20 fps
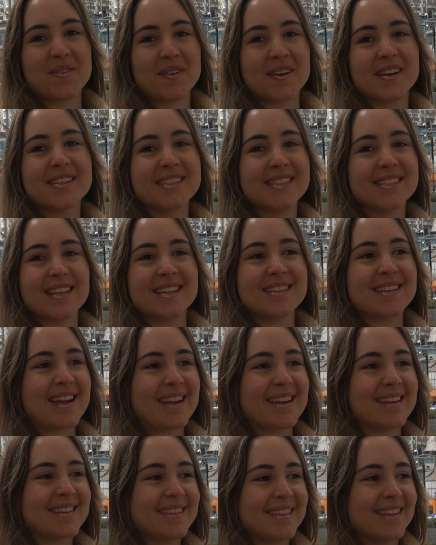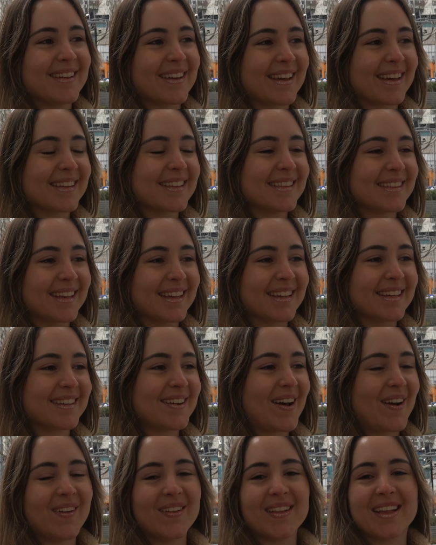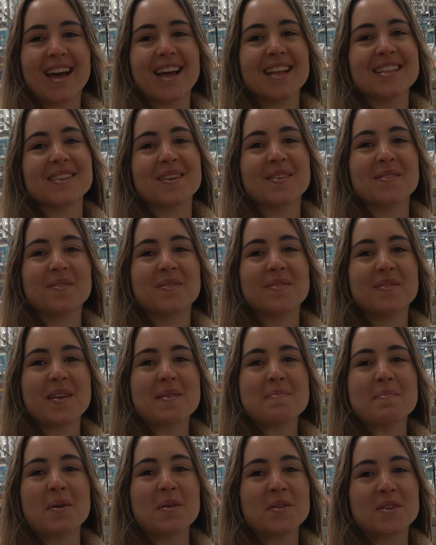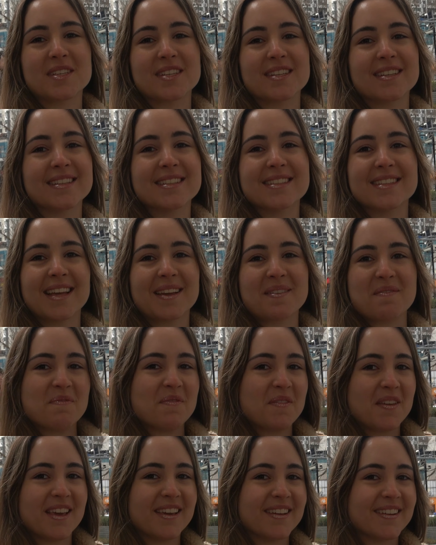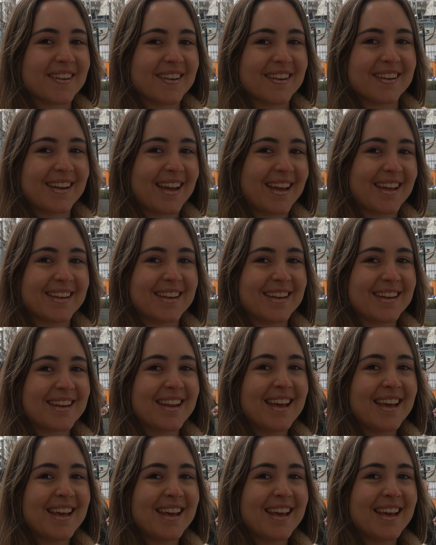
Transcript: first, and then you get like all kinds of emotions, like fear and